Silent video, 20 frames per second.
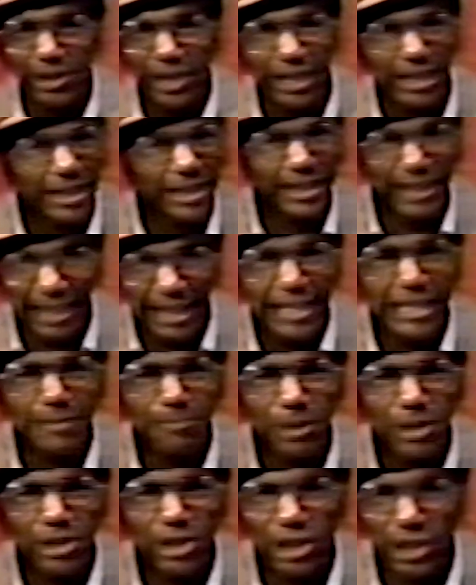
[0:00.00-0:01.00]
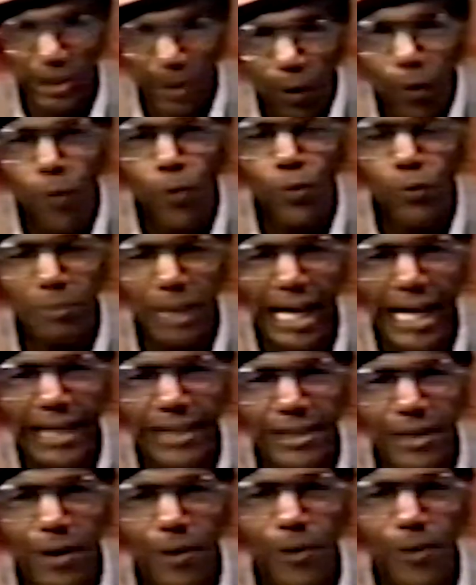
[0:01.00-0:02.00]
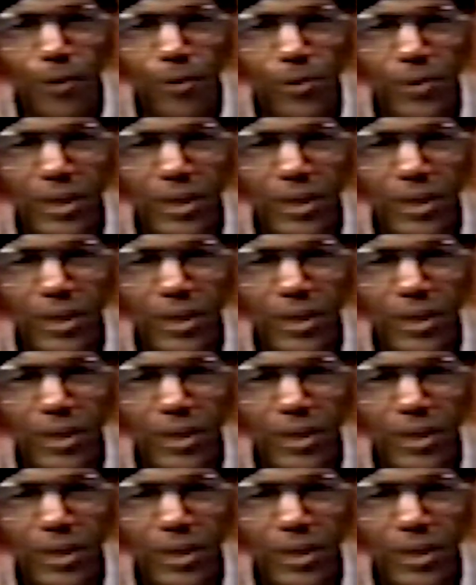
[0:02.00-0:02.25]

and her husband stole my dog.